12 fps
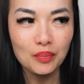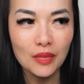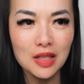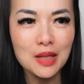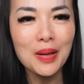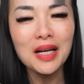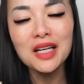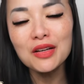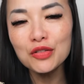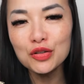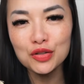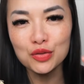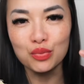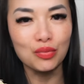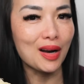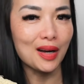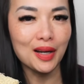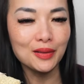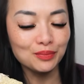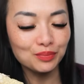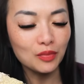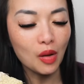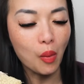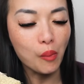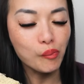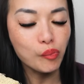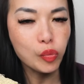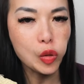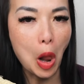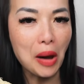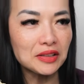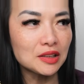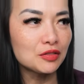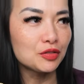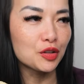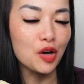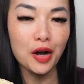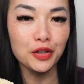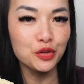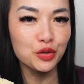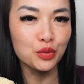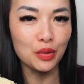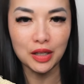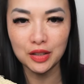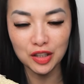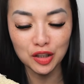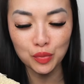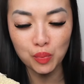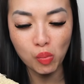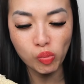depending if you're just running and if you're not doing races,